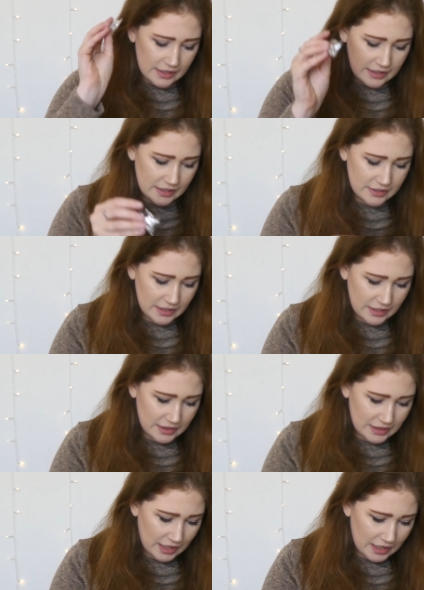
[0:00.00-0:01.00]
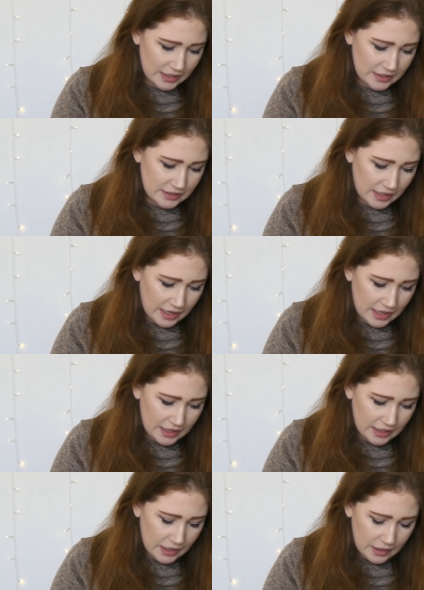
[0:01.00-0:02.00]
Guessing that is
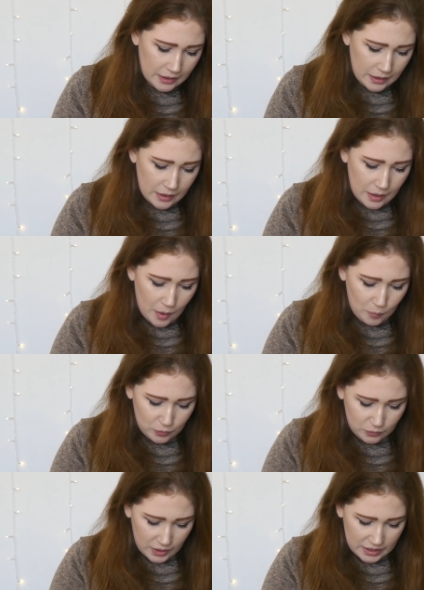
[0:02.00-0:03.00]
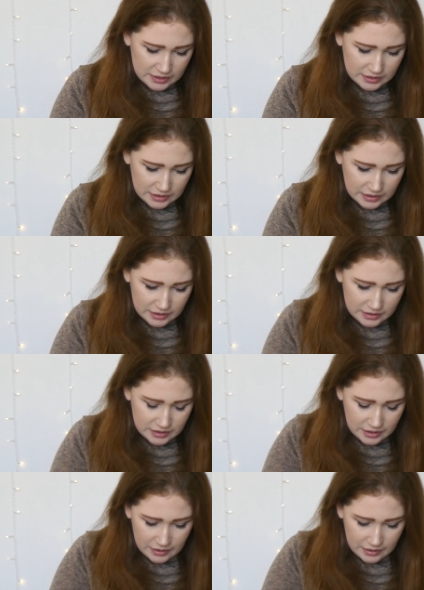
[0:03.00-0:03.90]
a bracelet.